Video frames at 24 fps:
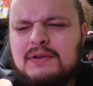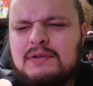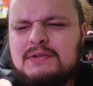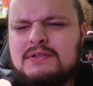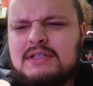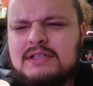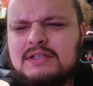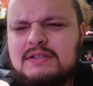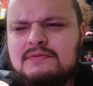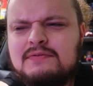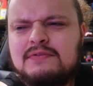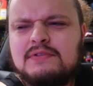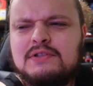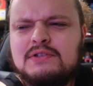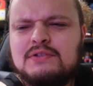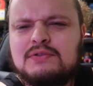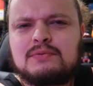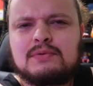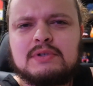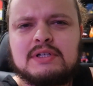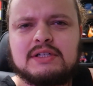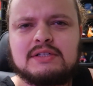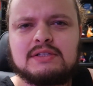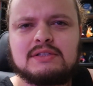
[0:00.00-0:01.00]
feels like the
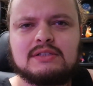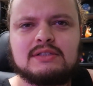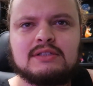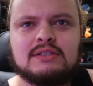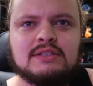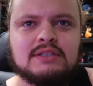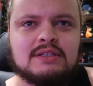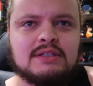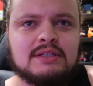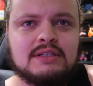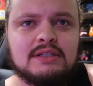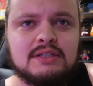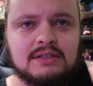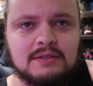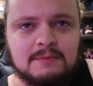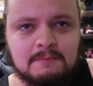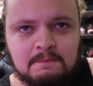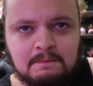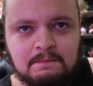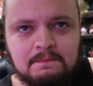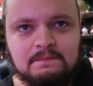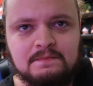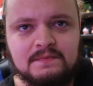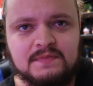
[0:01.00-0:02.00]
first real
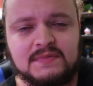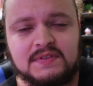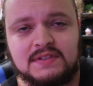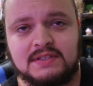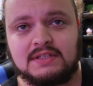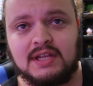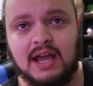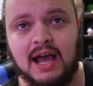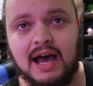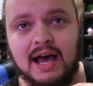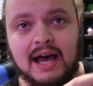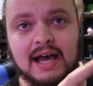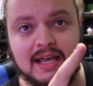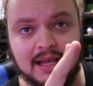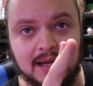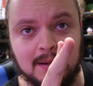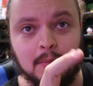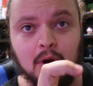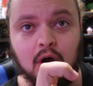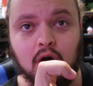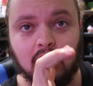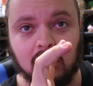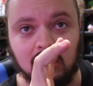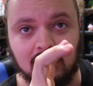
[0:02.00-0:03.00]

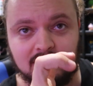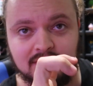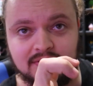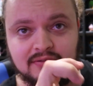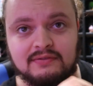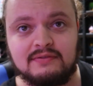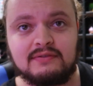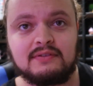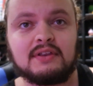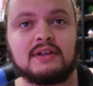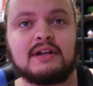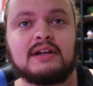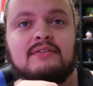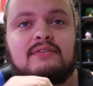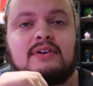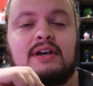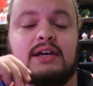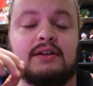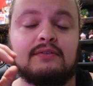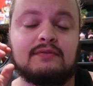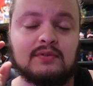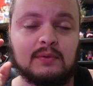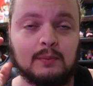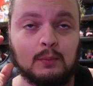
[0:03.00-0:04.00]
time off that I've
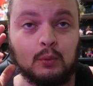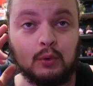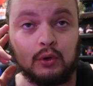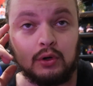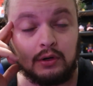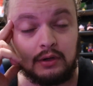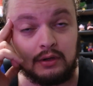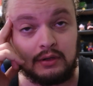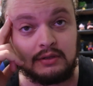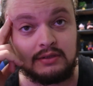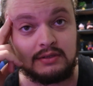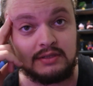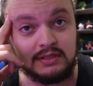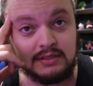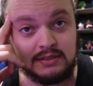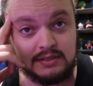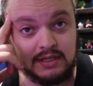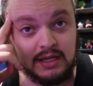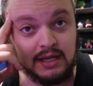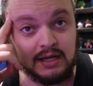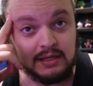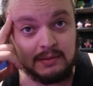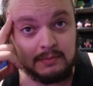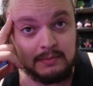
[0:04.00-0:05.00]
had from work since
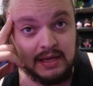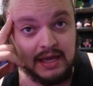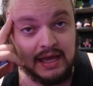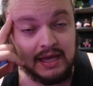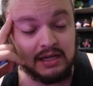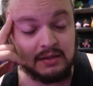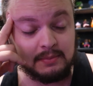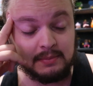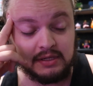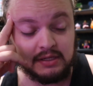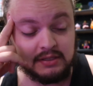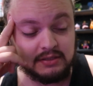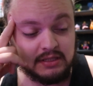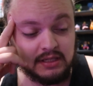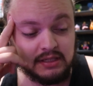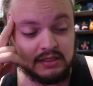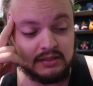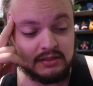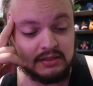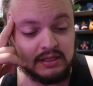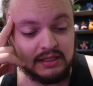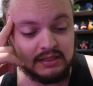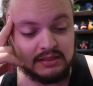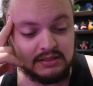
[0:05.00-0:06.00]
getting back, because I
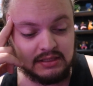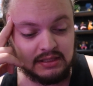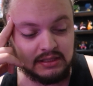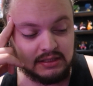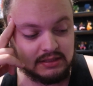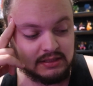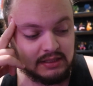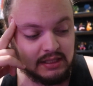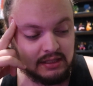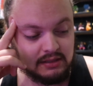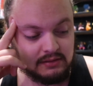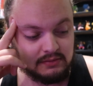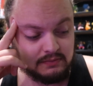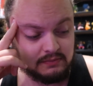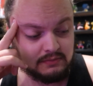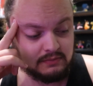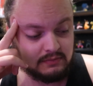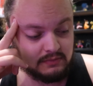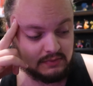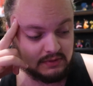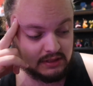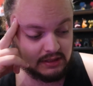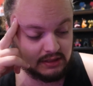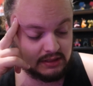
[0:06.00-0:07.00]
did that six day
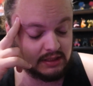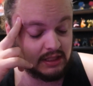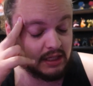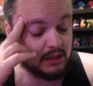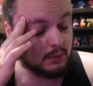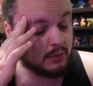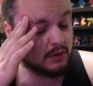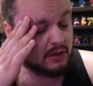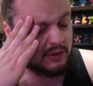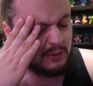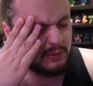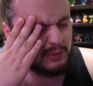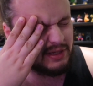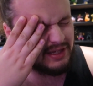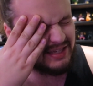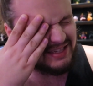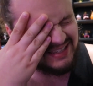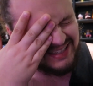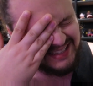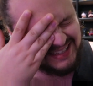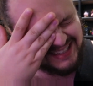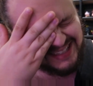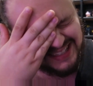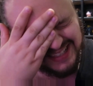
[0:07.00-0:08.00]
six day work
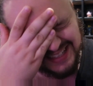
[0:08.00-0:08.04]
week,